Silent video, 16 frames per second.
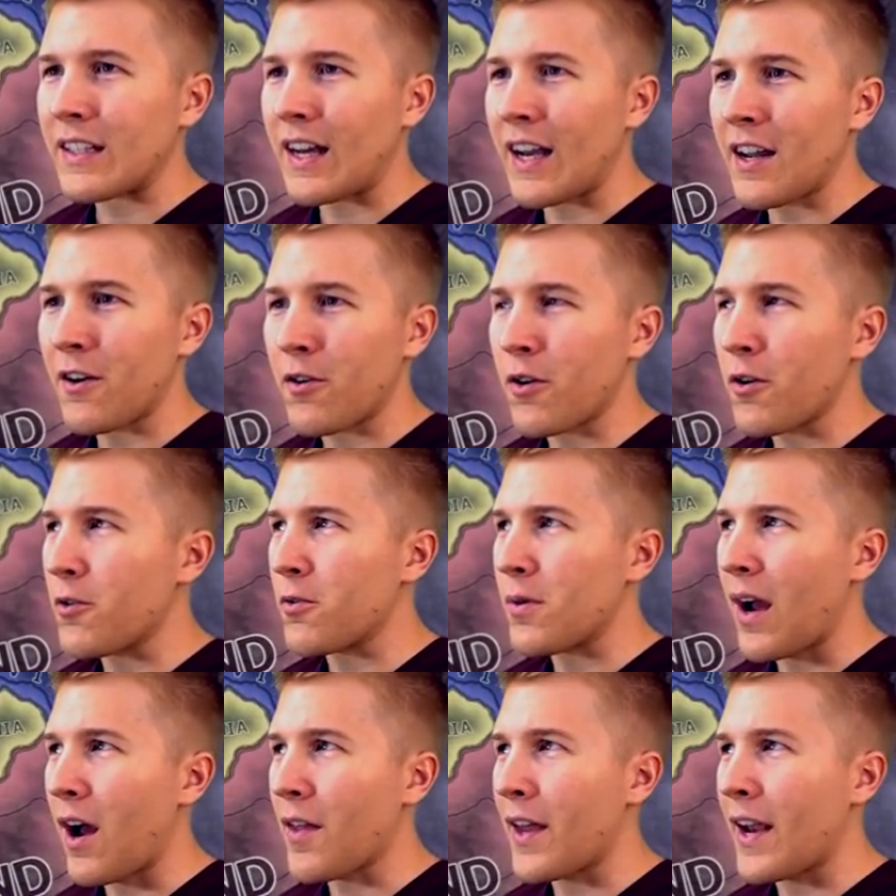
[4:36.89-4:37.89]
I don't know
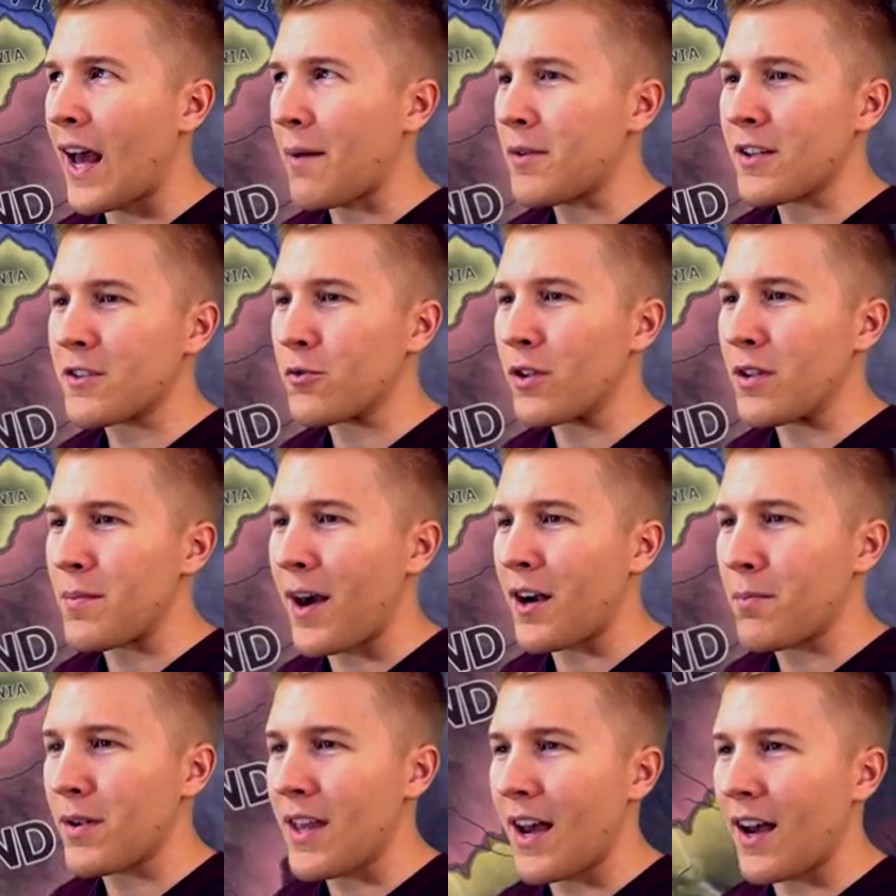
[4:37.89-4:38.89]
how that happened, doesn't really
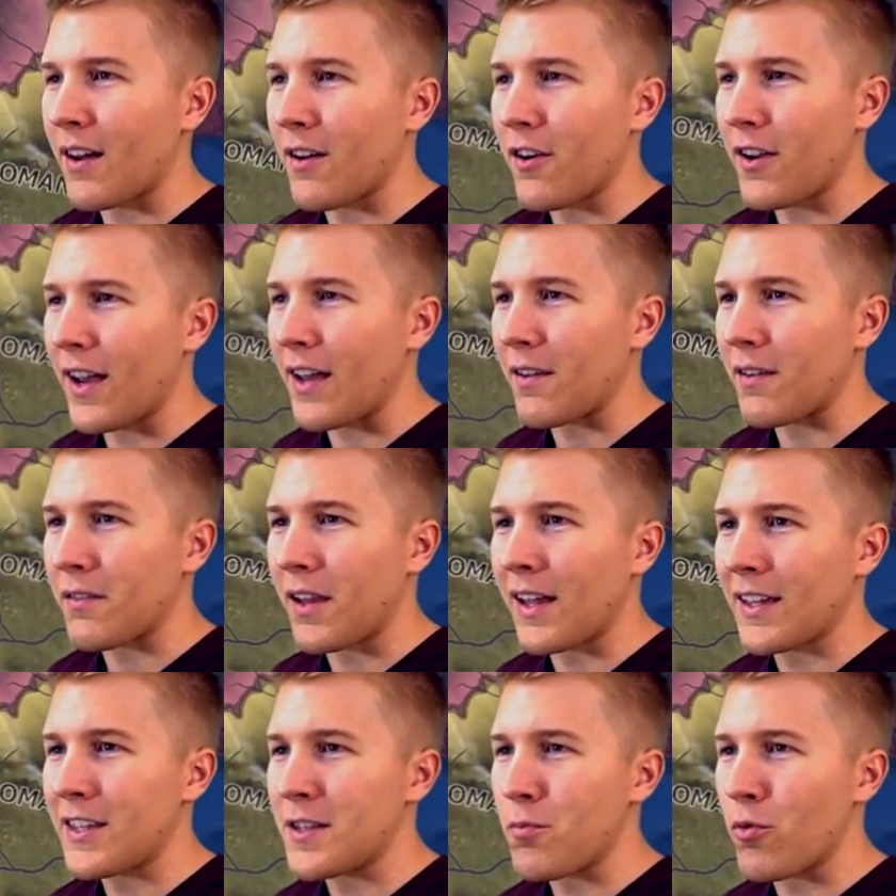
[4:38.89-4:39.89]
matter, but yeah, okay, I
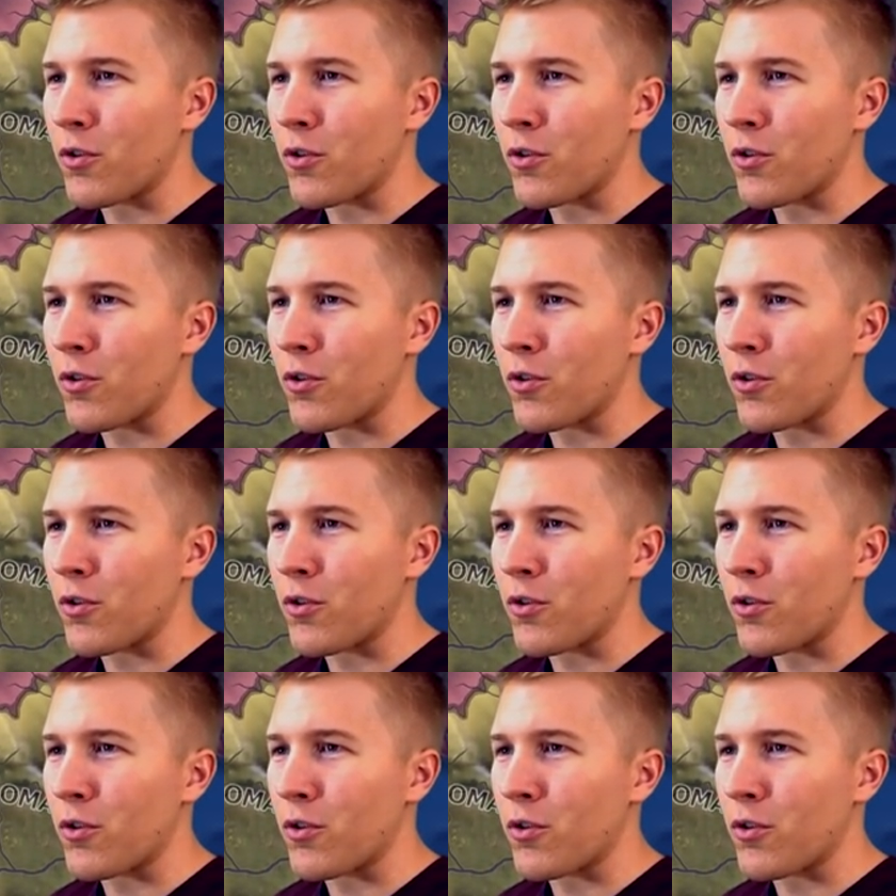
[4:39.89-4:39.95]
like these